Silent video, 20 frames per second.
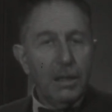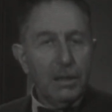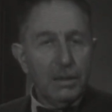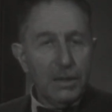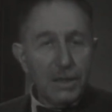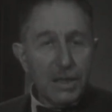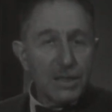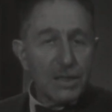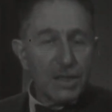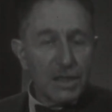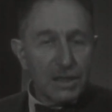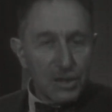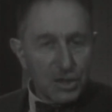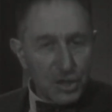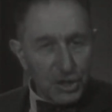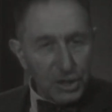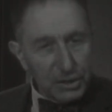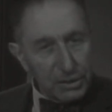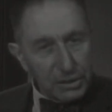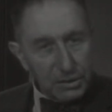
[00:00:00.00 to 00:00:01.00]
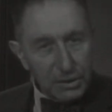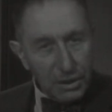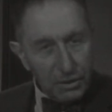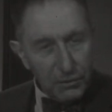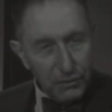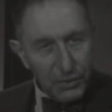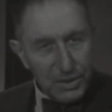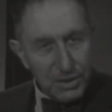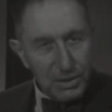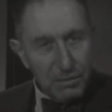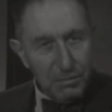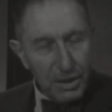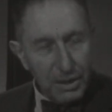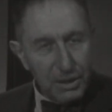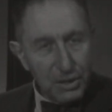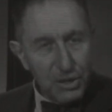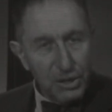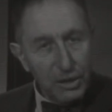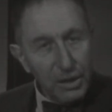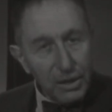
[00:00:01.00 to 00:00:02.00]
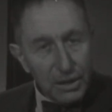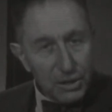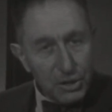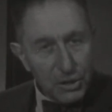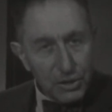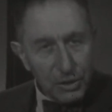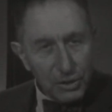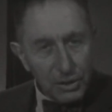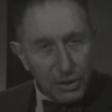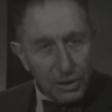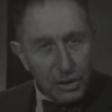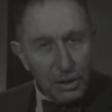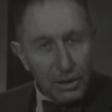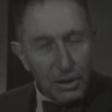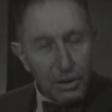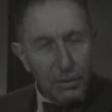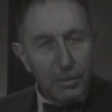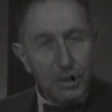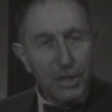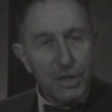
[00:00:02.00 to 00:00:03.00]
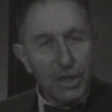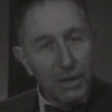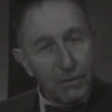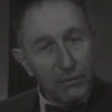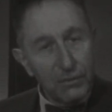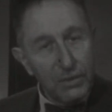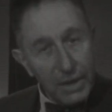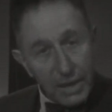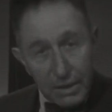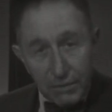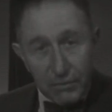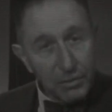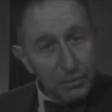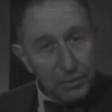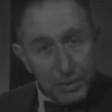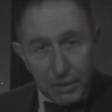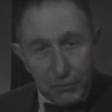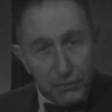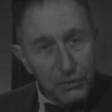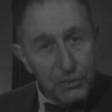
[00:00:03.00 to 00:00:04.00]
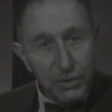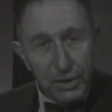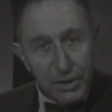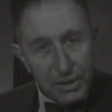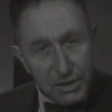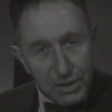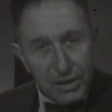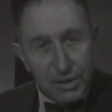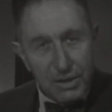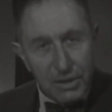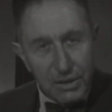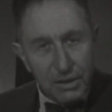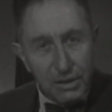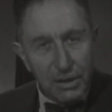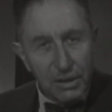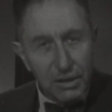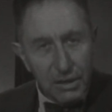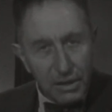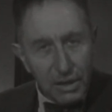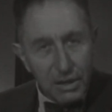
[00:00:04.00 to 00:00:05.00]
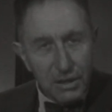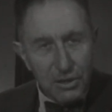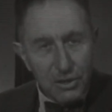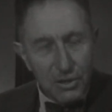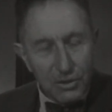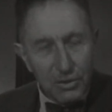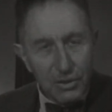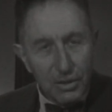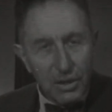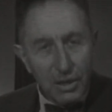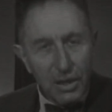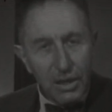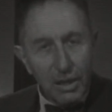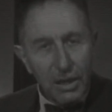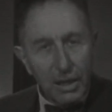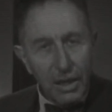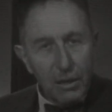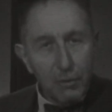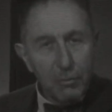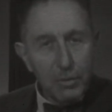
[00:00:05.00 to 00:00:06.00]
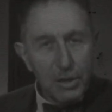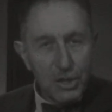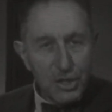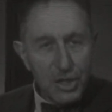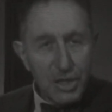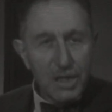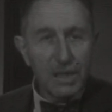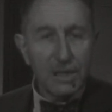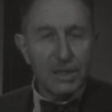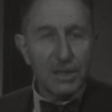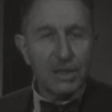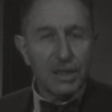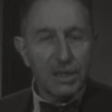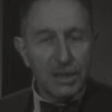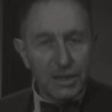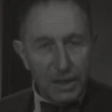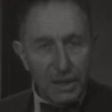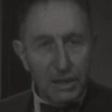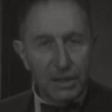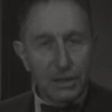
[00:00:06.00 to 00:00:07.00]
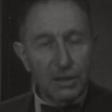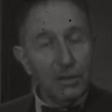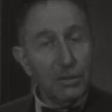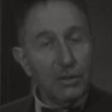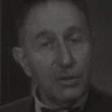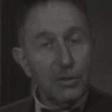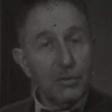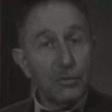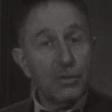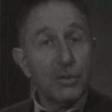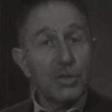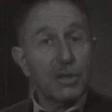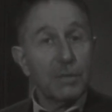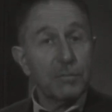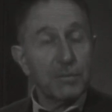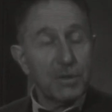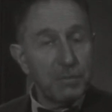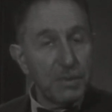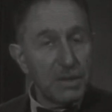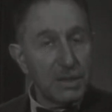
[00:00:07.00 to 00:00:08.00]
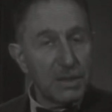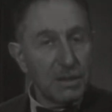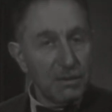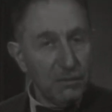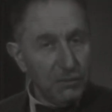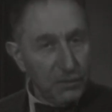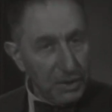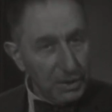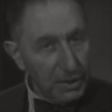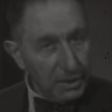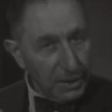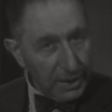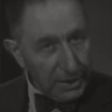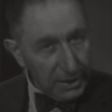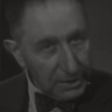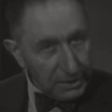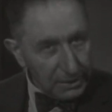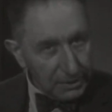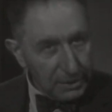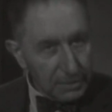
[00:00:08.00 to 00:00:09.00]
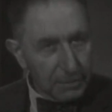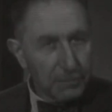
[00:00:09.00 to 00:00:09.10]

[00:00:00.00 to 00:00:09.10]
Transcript: These are children of his imagination, which have never before existed in nature, and which he has created to some specific end.